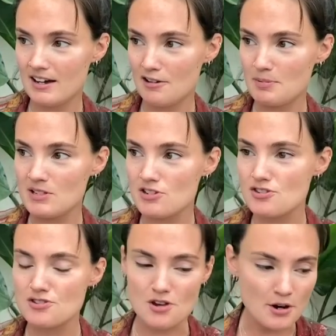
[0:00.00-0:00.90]
have been
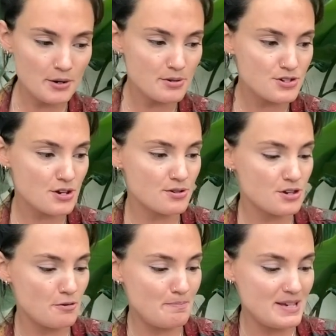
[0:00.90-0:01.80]
so
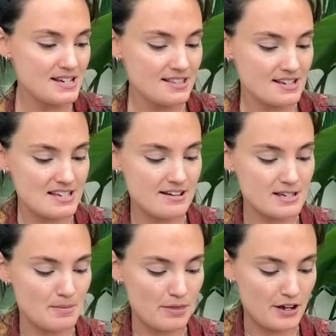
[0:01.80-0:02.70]
busy this
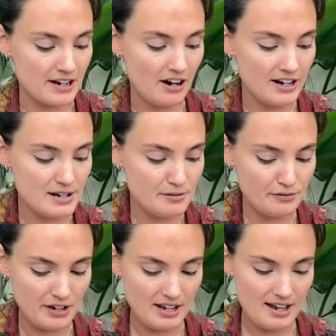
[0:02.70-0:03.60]
last month, I kind of